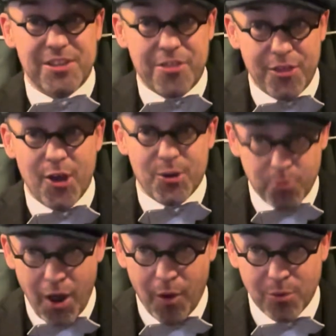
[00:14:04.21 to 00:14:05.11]
third
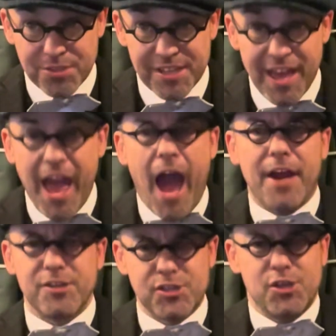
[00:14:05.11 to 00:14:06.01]
world and
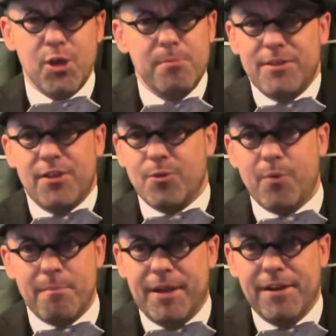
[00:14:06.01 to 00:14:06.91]
assuming that the
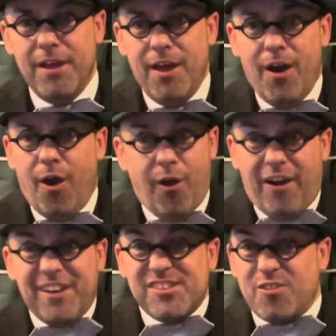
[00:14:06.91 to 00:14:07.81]
women are
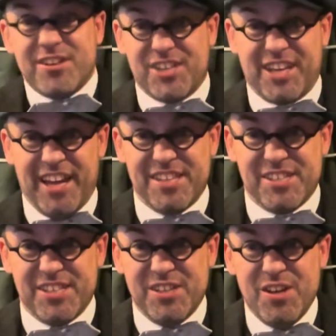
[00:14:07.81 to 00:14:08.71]
undereducated,